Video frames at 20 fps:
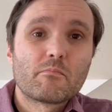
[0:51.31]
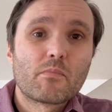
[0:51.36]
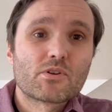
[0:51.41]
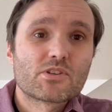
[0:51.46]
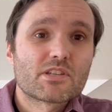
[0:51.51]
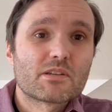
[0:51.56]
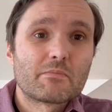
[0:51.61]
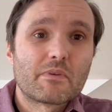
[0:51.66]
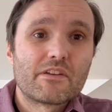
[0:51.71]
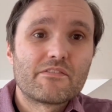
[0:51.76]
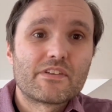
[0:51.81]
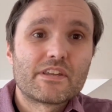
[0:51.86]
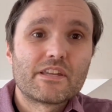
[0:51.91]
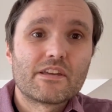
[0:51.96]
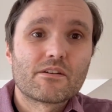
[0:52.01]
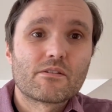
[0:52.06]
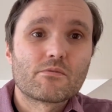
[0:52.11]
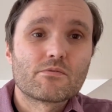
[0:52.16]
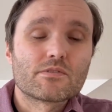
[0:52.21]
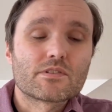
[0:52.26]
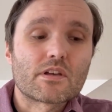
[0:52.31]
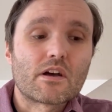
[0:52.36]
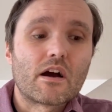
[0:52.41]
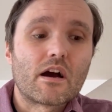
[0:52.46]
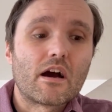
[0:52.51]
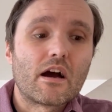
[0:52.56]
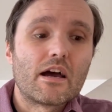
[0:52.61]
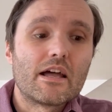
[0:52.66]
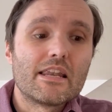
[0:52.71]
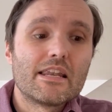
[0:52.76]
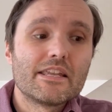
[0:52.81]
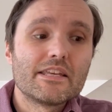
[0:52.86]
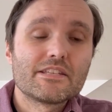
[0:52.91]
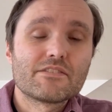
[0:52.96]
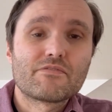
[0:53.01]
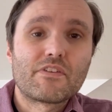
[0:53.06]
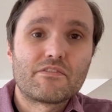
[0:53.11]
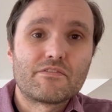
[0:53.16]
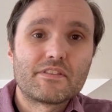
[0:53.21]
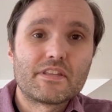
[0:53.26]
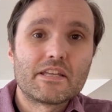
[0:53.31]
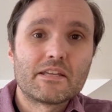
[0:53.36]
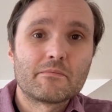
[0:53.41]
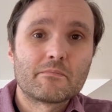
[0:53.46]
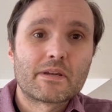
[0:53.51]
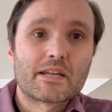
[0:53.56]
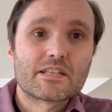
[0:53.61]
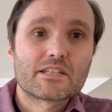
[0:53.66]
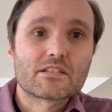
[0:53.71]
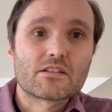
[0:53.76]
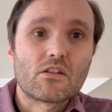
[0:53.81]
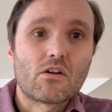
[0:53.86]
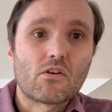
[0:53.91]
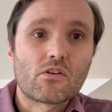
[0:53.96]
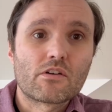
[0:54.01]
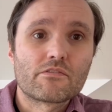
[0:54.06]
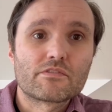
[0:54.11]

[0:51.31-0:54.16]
Most of my videos are at least 15 minutes long.